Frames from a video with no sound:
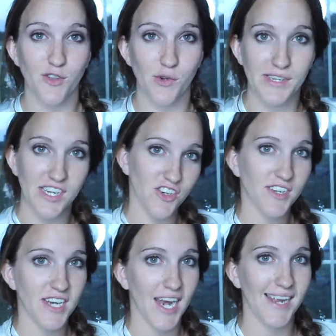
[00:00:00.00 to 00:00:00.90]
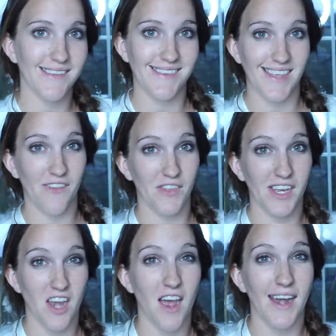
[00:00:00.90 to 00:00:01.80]
So dinner tonight is
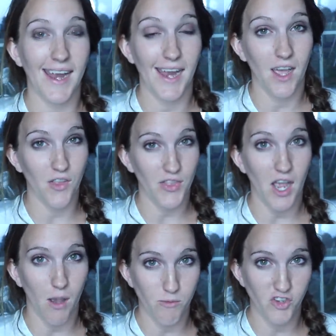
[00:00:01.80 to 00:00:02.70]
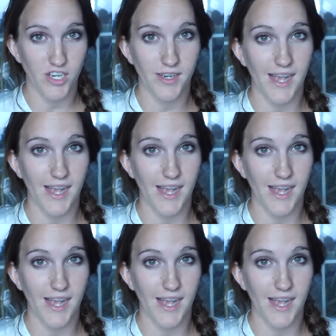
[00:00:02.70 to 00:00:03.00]
definitely not a healthy option.